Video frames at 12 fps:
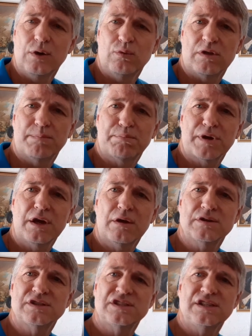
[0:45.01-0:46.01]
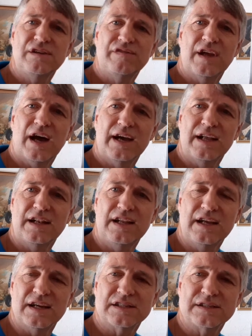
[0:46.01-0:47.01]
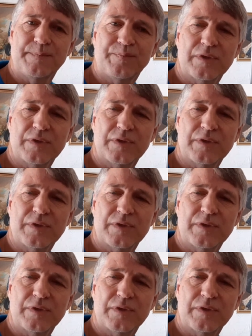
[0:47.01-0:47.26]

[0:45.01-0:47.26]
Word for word: with preconceived ideas.